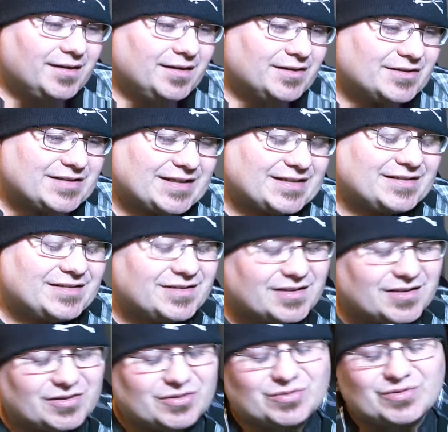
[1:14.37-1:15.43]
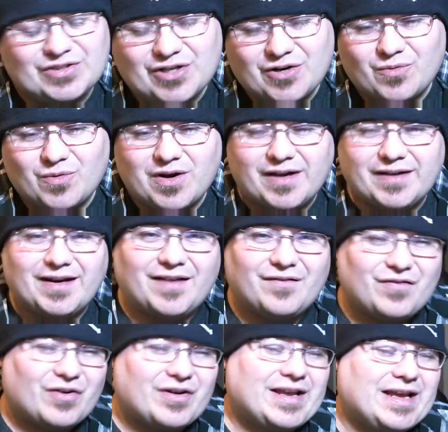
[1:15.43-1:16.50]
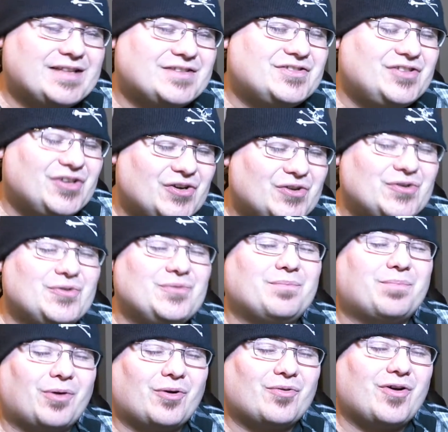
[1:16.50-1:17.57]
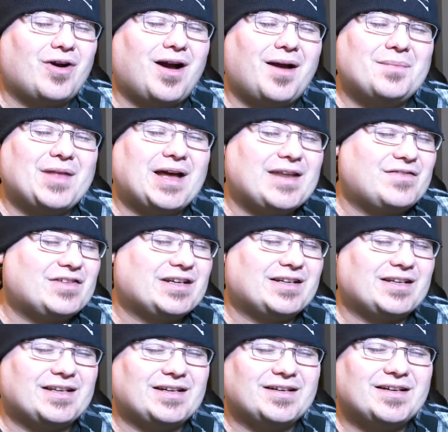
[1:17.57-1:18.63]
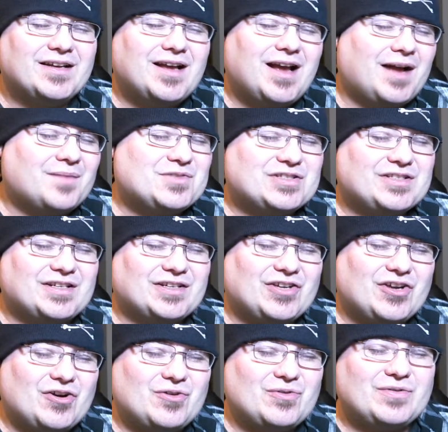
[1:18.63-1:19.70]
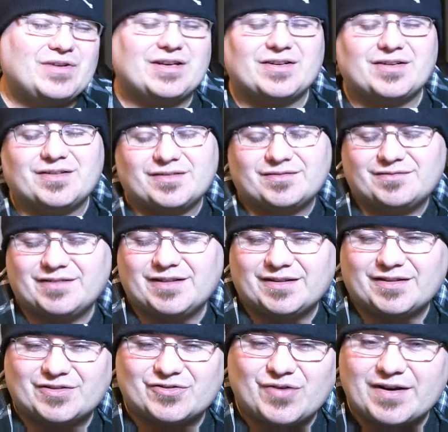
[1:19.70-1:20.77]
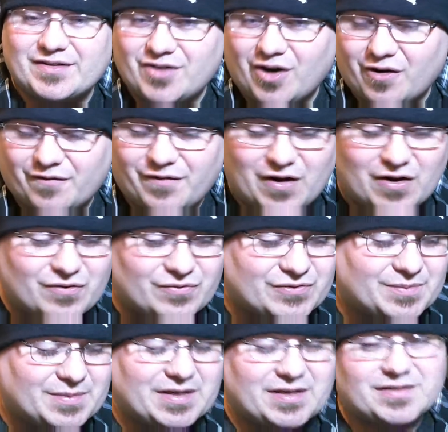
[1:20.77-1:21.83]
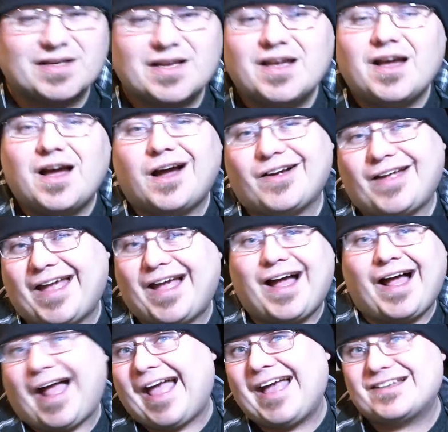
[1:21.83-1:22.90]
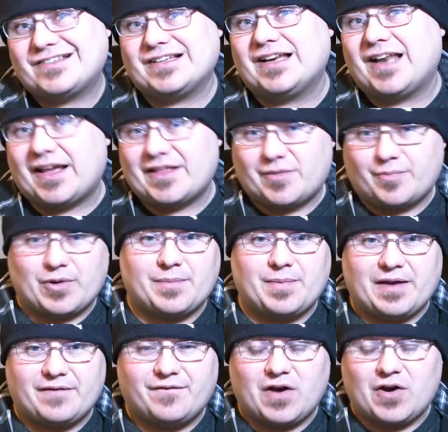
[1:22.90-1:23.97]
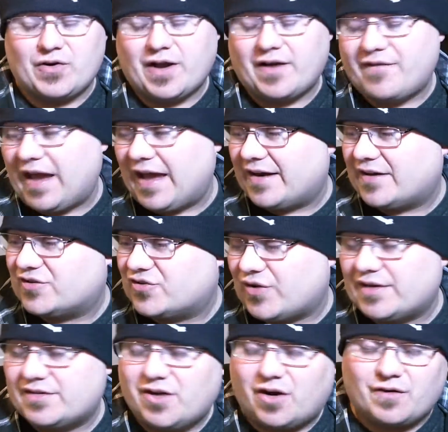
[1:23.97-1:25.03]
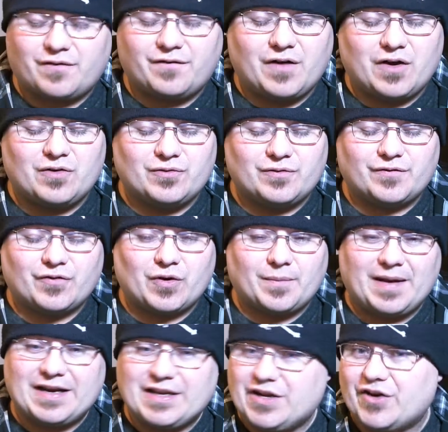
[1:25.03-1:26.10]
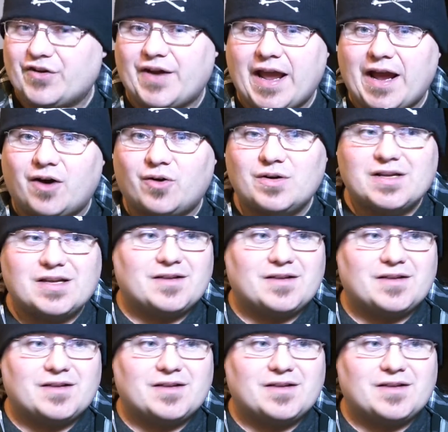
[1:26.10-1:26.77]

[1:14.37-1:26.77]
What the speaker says: I was like, you know what? I've already had two broke. I'm not even gonna get a. I'm just gonna go get the straight talk phones because okay, I actually like the prepaid phone. I've had a straight talk phone for about a year now.